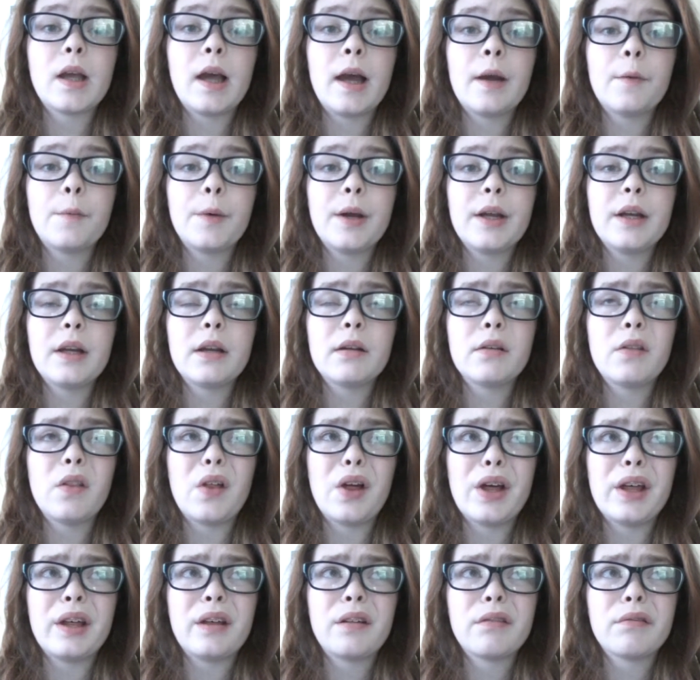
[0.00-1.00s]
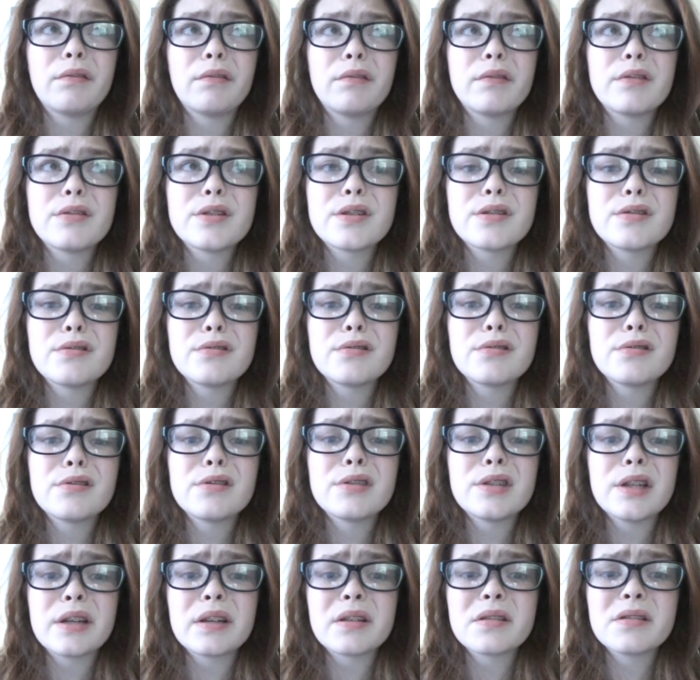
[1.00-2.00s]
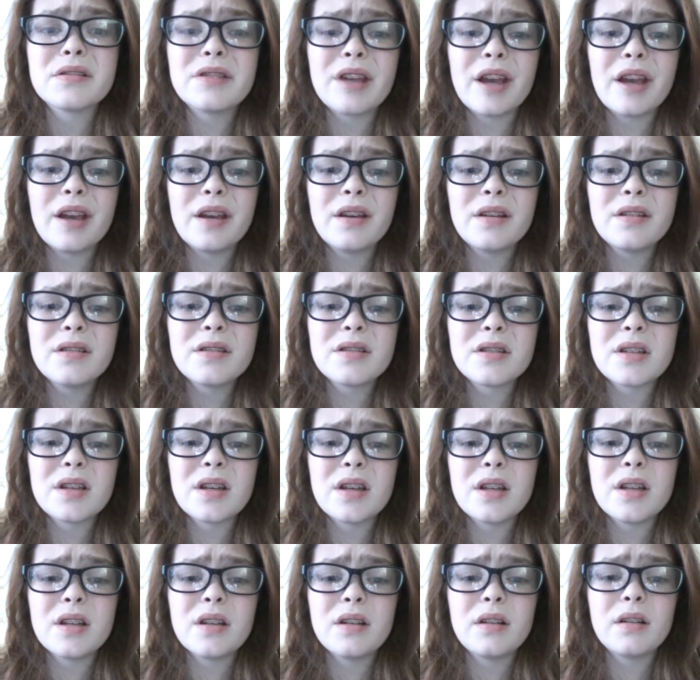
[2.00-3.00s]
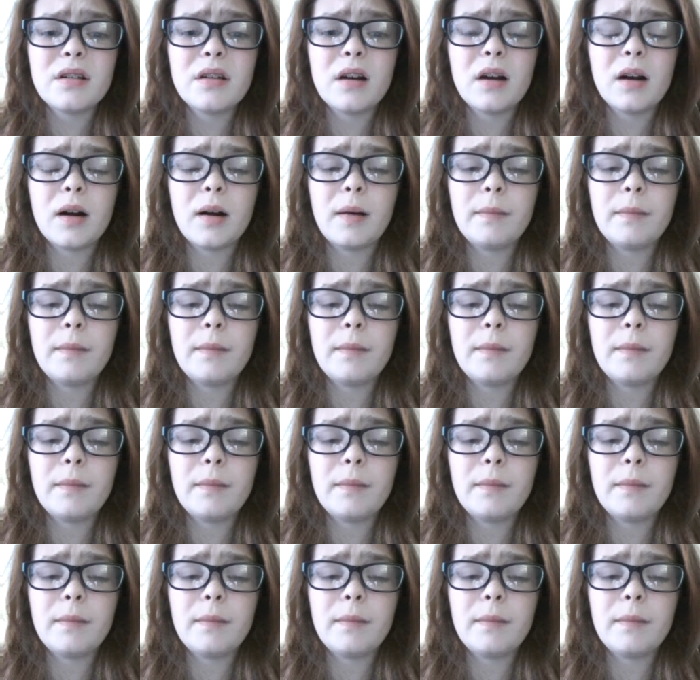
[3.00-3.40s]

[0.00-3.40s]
I waited like 6 days in